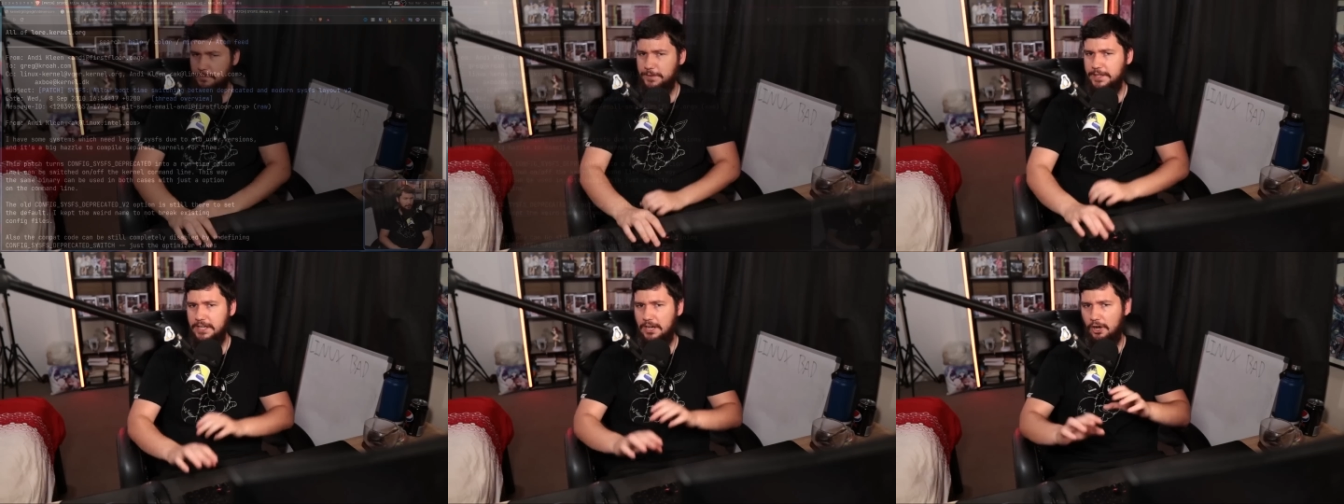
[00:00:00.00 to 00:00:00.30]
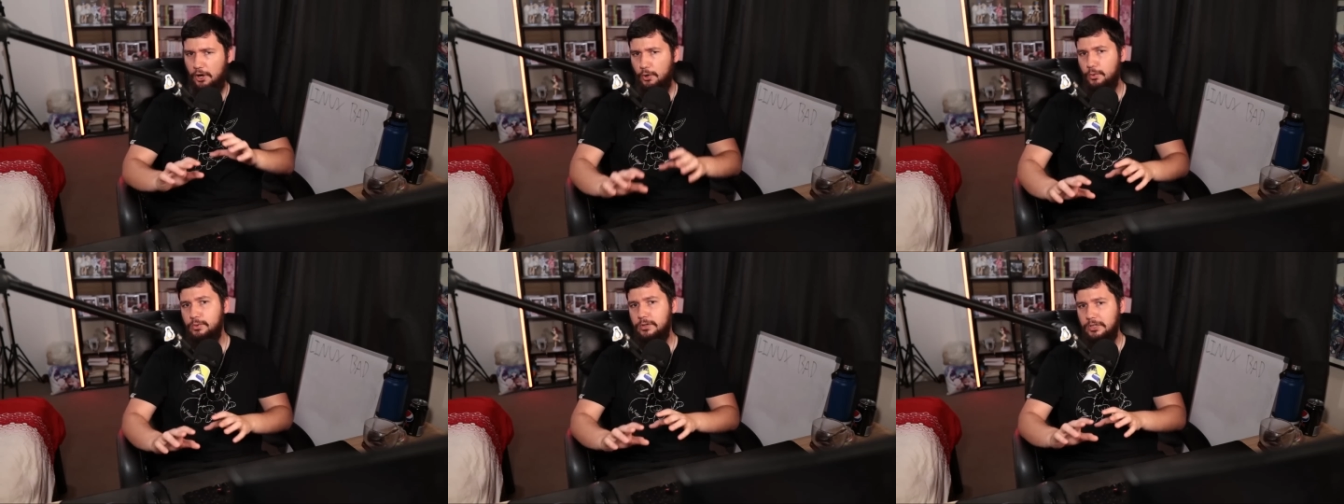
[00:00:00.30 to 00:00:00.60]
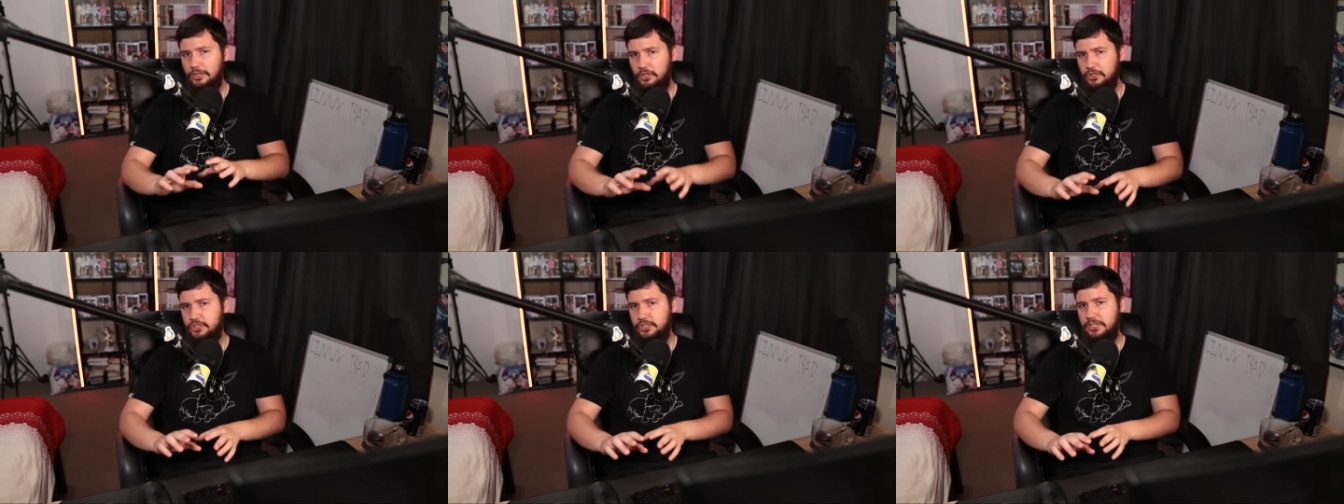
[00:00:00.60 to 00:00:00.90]
the old
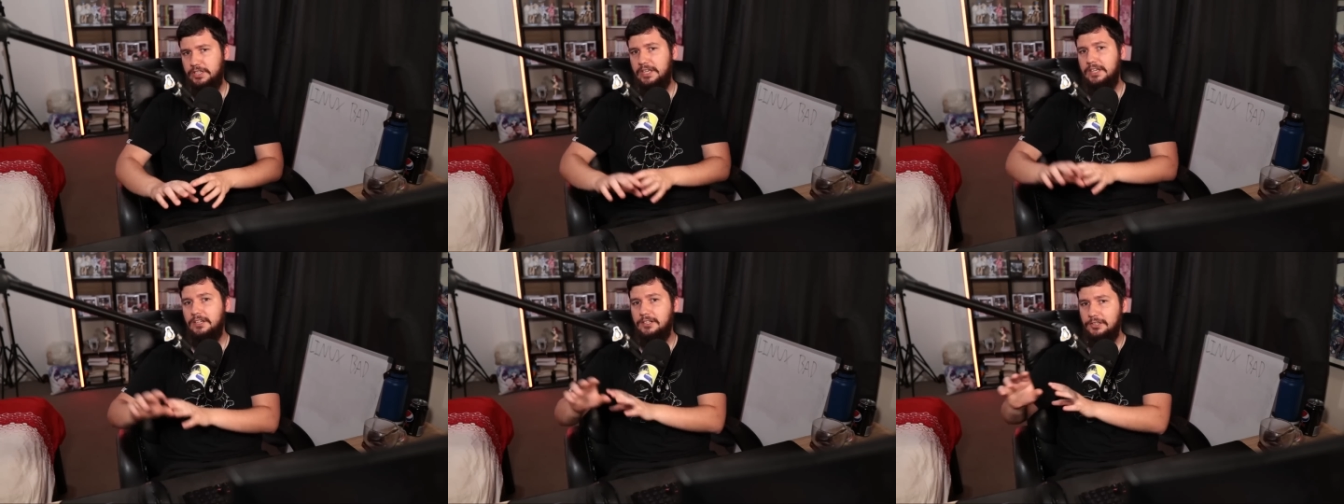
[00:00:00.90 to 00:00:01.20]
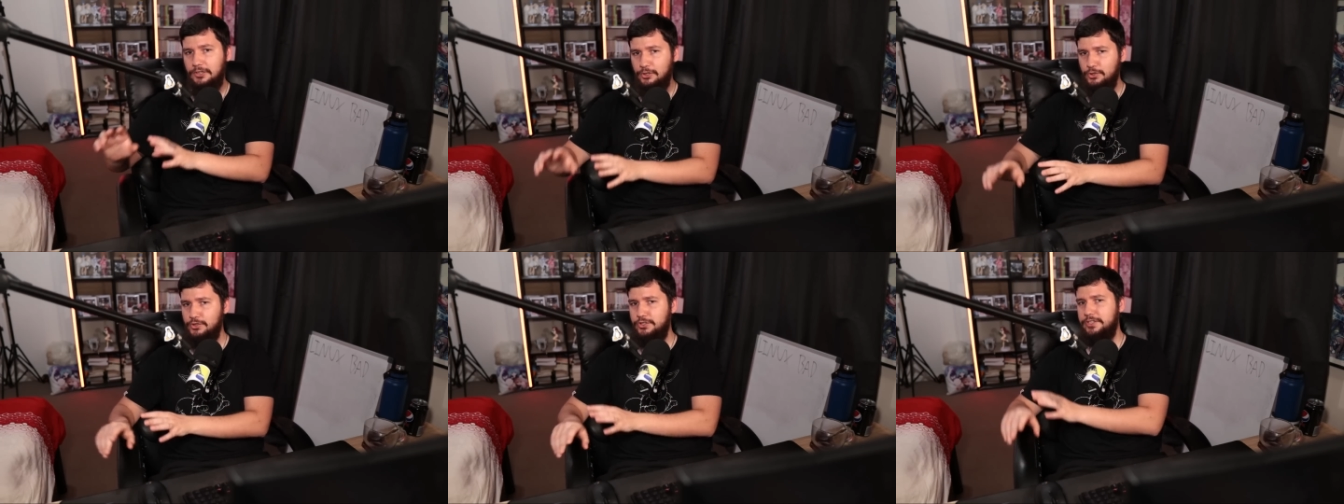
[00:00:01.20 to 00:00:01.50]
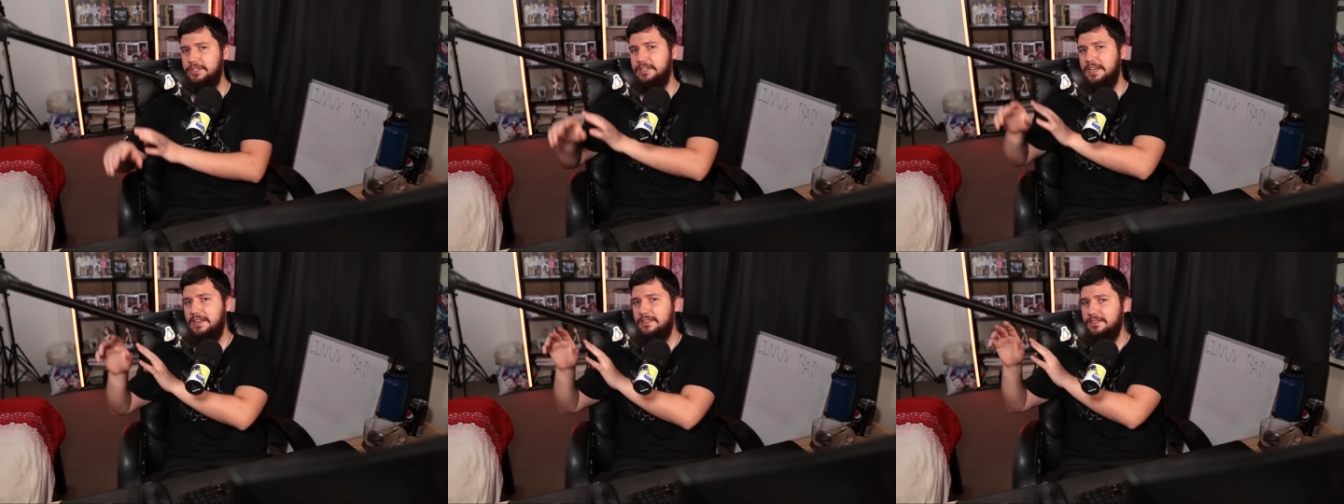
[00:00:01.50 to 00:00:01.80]
logic
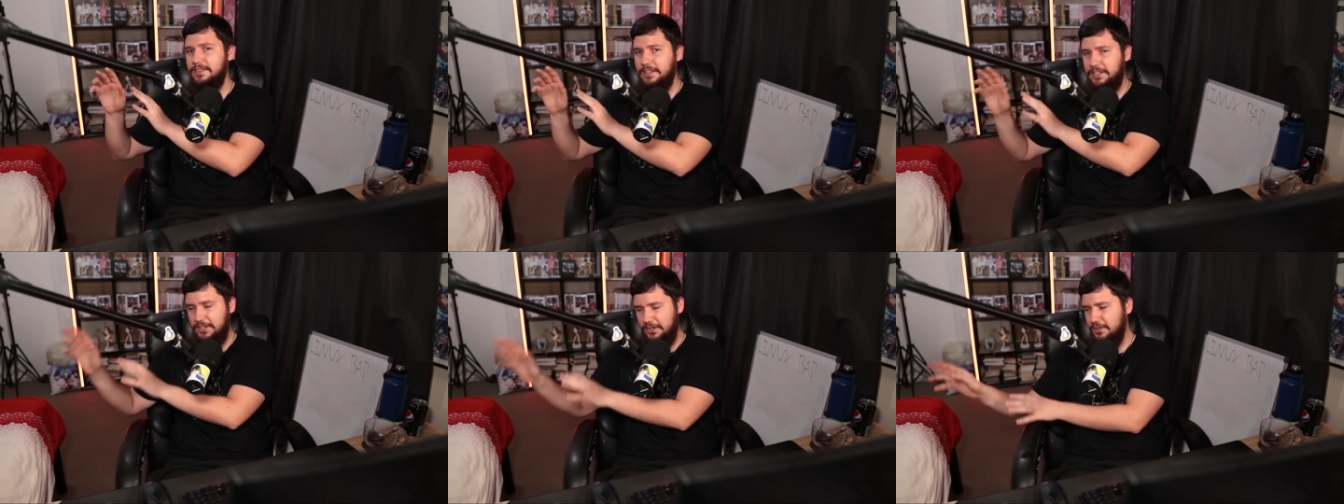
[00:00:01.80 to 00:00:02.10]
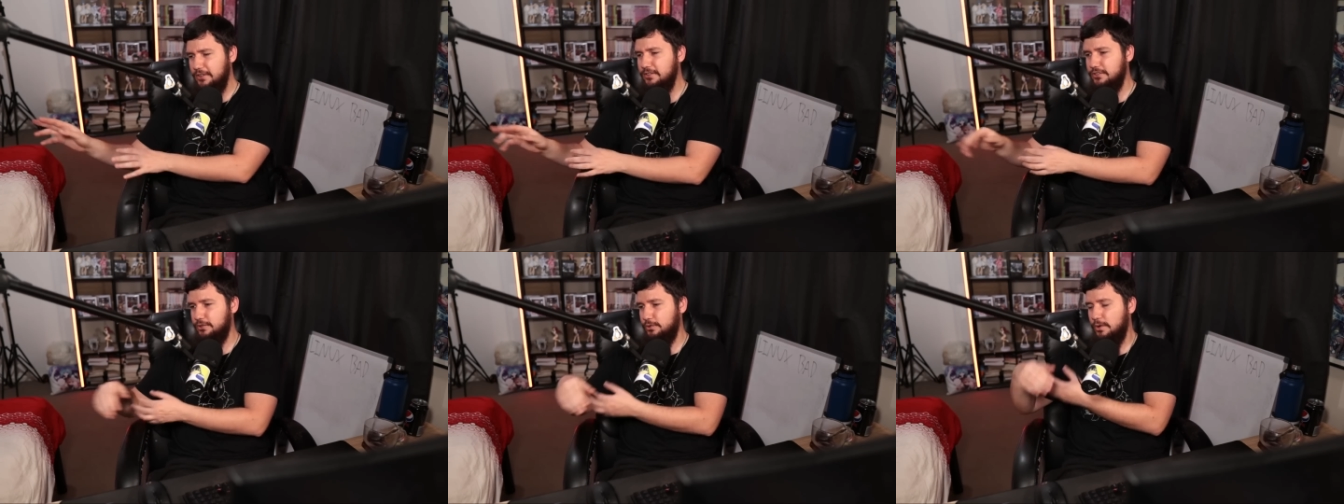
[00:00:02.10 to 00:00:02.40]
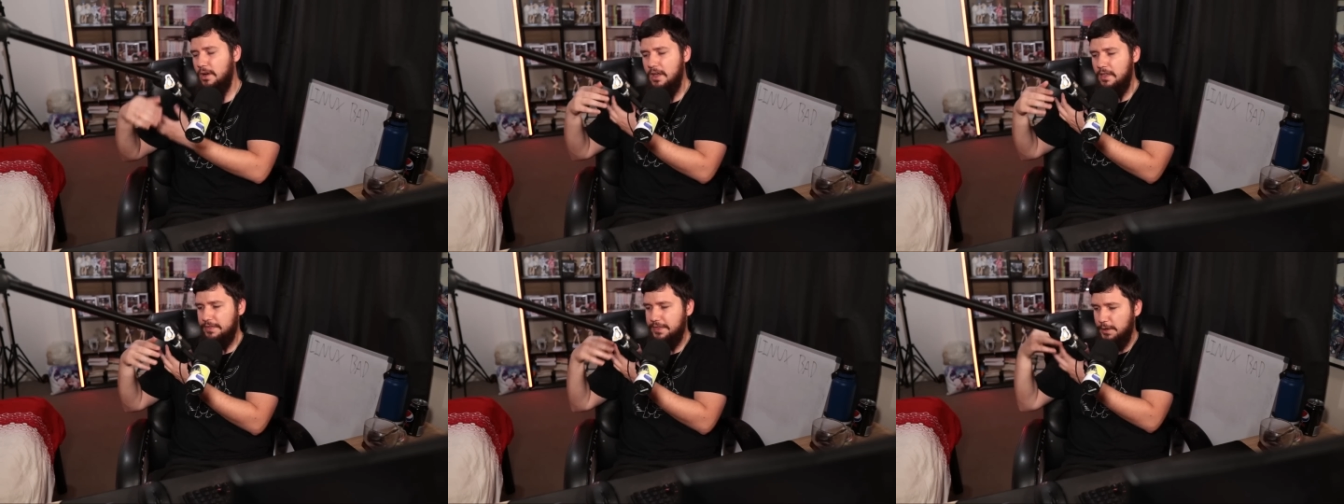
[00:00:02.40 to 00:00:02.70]
included in the
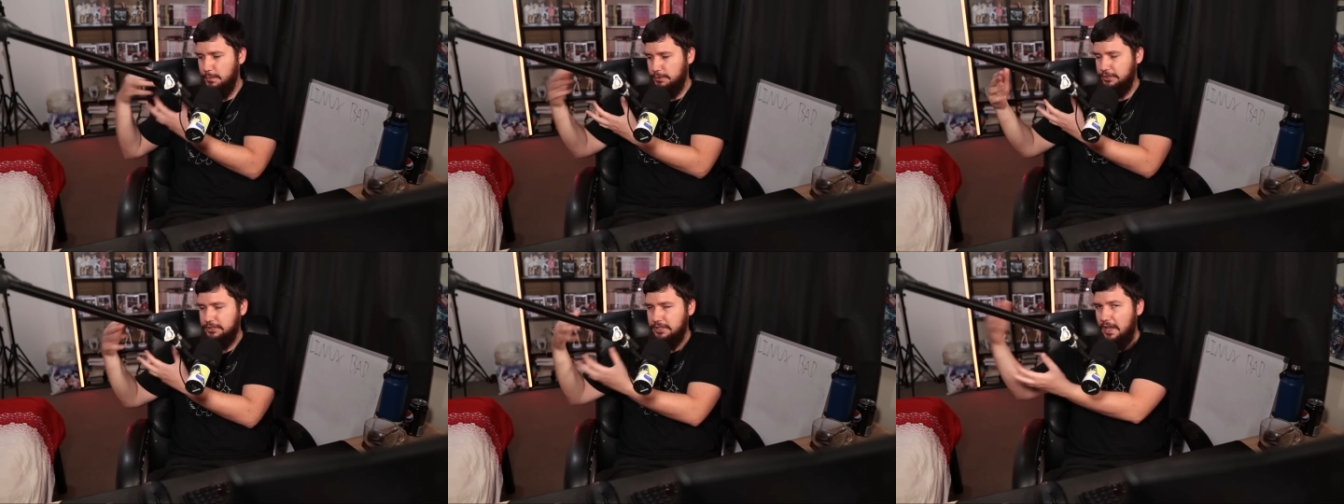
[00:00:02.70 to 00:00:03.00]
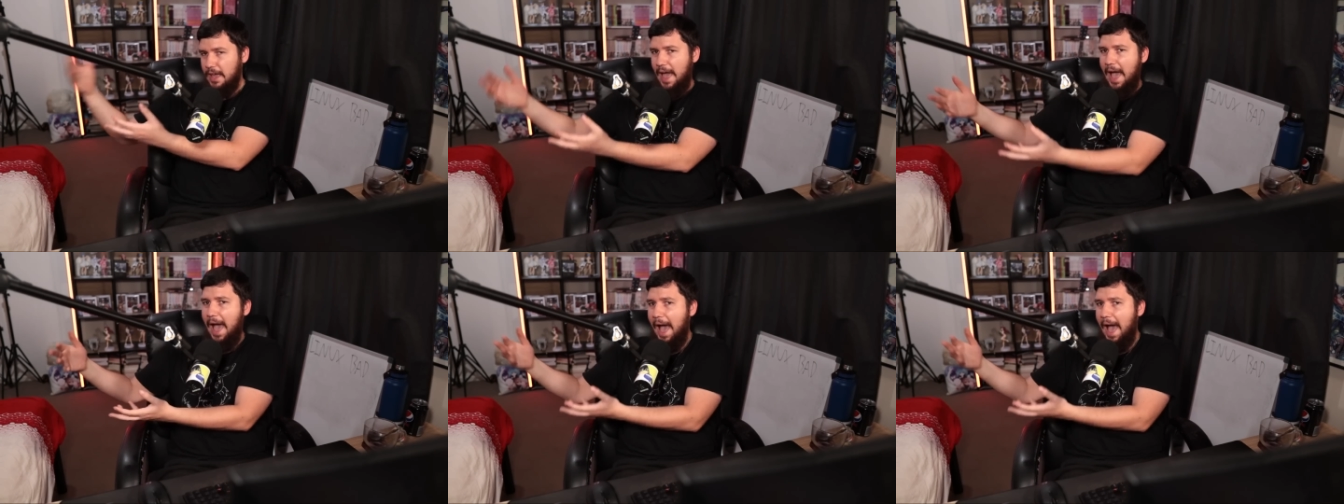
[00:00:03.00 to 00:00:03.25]
kernel that was